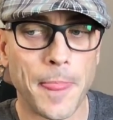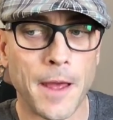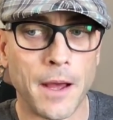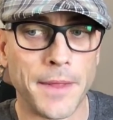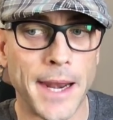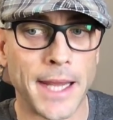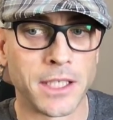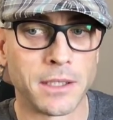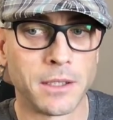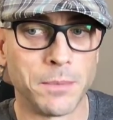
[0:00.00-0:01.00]
Uh, that
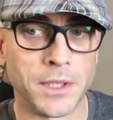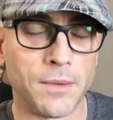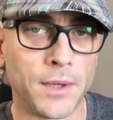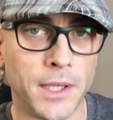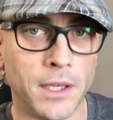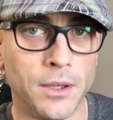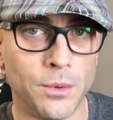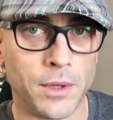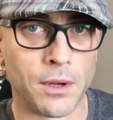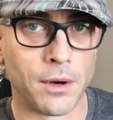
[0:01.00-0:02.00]
has specifically to do
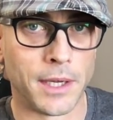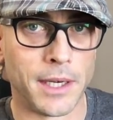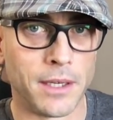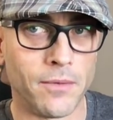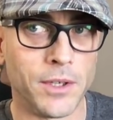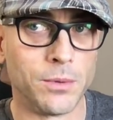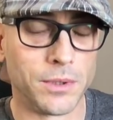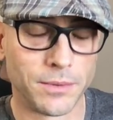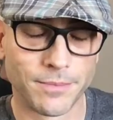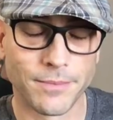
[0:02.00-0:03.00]
with targeted individuals.